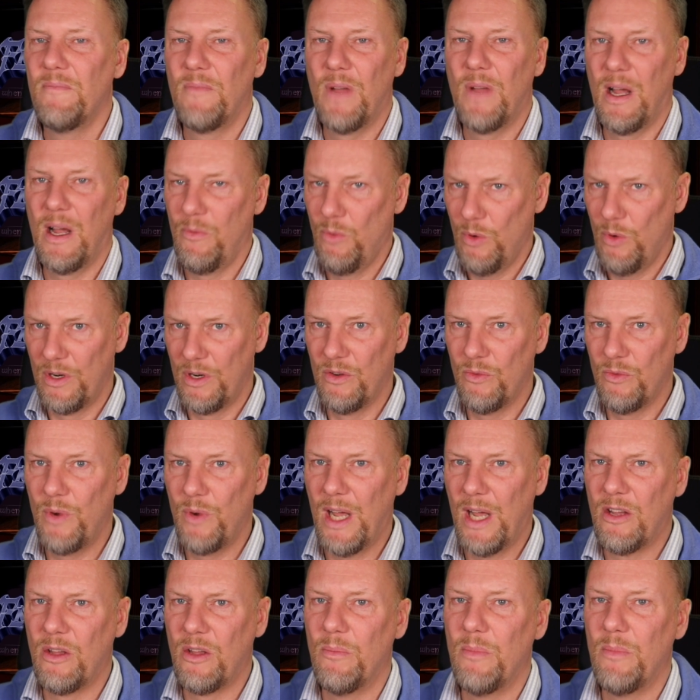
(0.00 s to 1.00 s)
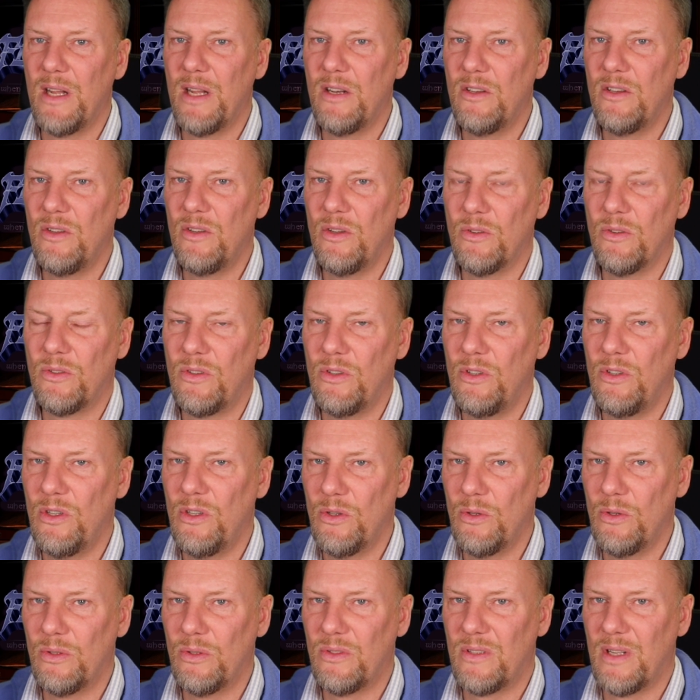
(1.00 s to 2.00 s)
I wouldn't recommend you to
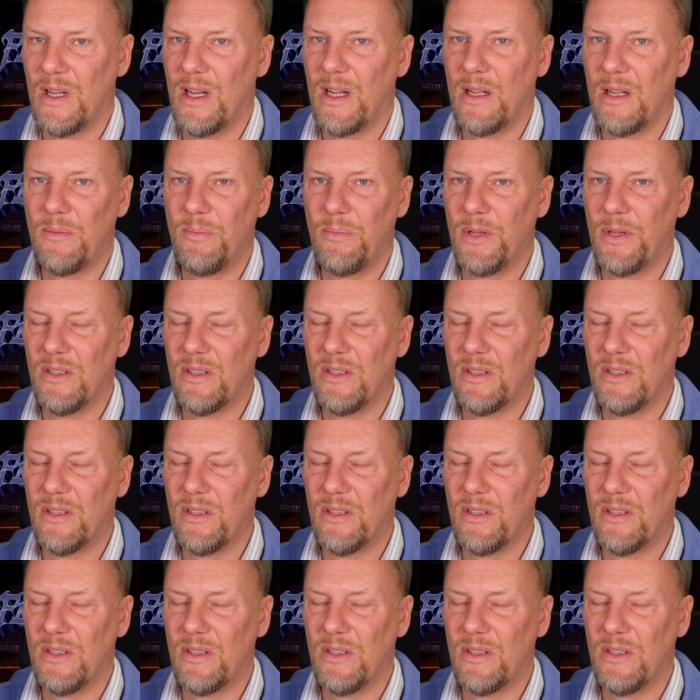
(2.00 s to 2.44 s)
use that,